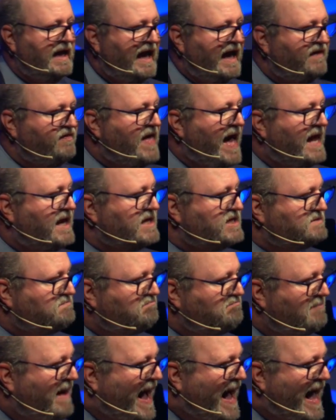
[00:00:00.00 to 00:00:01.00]
and that is
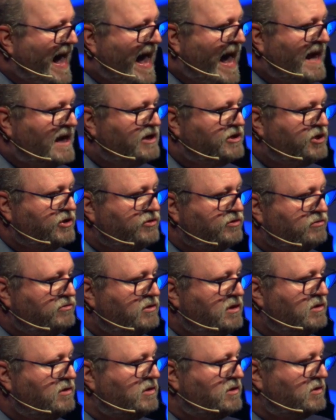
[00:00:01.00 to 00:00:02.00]
my
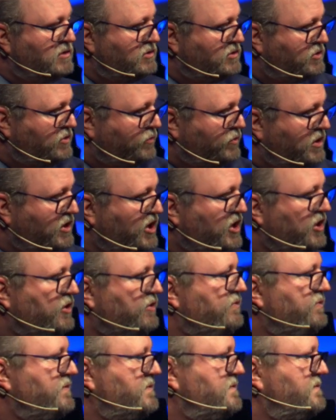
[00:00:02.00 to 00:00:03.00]
attitude toward you."